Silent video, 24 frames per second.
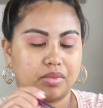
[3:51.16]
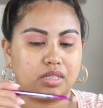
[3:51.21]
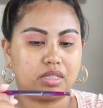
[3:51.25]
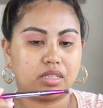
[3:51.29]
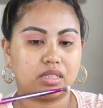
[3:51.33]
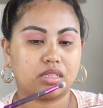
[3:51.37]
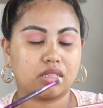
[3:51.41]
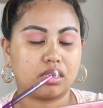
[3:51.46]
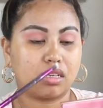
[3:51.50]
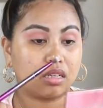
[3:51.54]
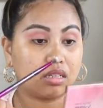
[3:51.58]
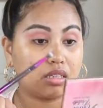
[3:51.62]

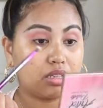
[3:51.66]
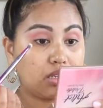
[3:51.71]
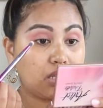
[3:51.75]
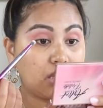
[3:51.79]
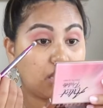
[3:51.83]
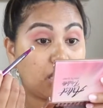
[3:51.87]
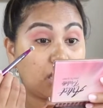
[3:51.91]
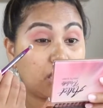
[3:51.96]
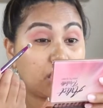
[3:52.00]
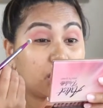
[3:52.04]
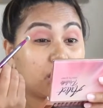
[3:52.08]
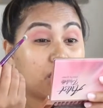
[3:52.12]
Just gonna
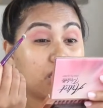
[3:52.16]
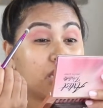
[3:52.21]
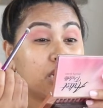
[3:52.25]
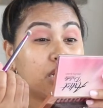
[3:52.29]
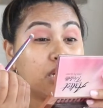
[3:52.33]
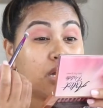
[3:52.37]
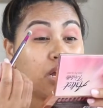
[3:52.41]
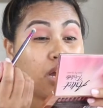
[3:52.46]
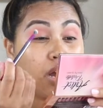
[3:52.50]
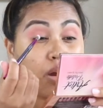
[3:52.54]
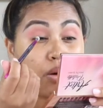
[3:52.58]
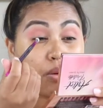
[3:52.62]
like
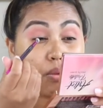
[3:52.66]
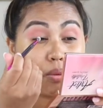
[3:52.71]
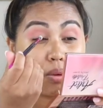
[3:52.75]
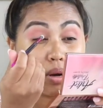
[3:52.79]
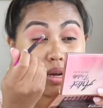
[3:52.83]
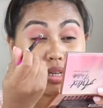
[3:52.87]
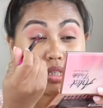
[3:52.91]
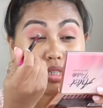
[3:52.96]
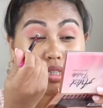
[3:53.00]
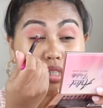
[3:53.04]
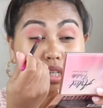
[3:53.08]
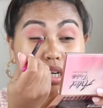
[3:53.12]

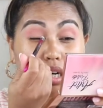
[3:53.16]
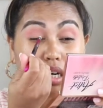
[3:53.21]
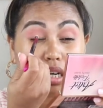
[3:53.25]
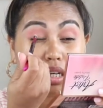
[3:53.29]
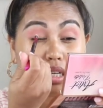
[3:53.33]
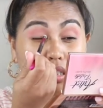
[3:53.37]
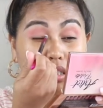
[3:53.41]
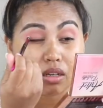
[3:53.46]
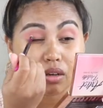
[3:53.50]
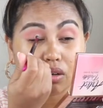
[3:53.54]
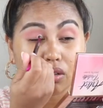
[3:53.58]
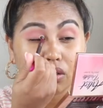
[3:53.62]
run
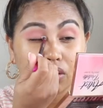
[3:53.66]
that